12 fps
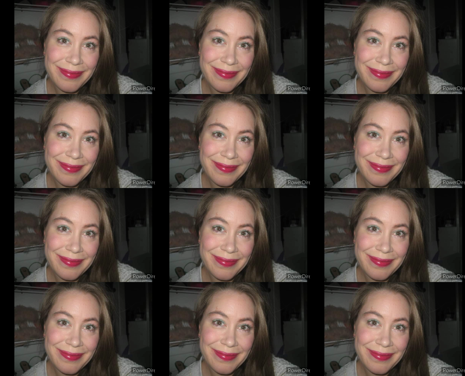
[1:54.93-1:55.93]

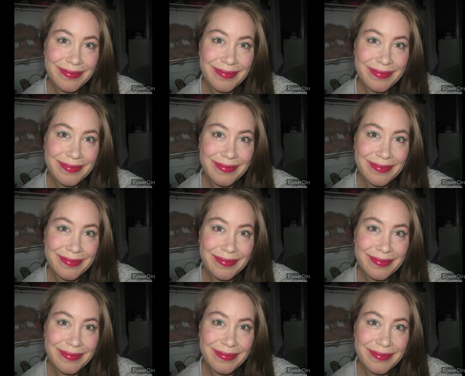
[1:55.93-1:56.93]

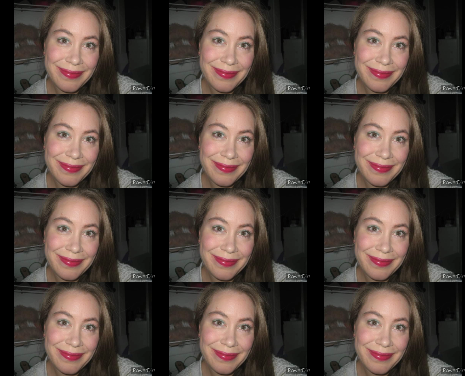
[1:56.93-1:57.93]

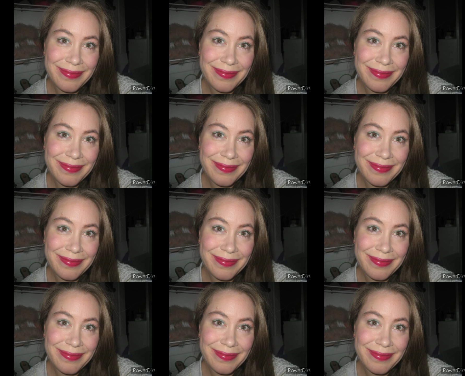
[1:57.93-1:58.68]
The face doesn't move, so there is nothing to read.